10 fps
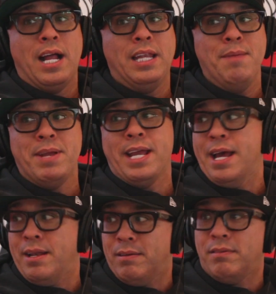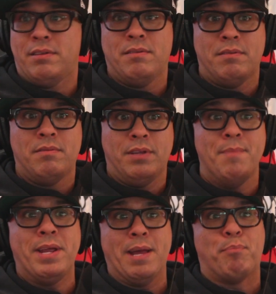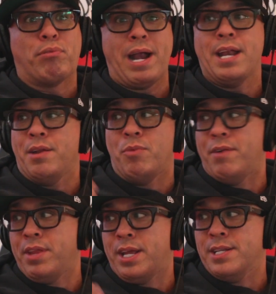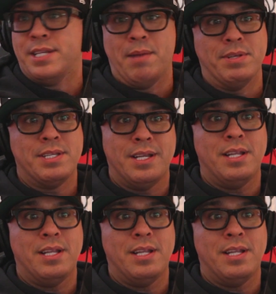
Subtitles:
let me get Brandon, whatever the kid's name is.